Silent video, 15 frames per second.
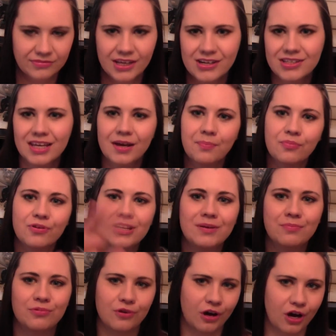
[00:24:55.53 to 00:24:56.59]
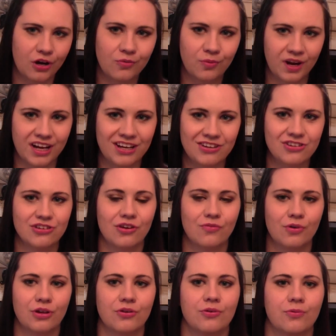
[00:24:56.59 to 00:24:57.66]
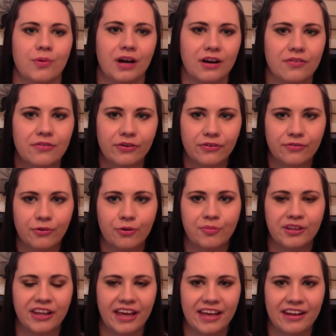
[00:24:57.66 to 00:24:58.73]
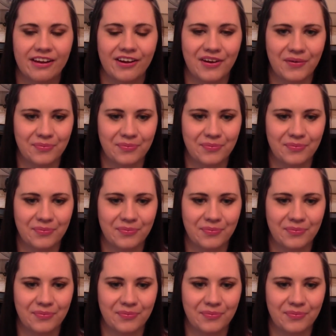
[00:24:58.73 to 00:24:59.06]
There's like a pretty broad range of what you could wear for a formal night.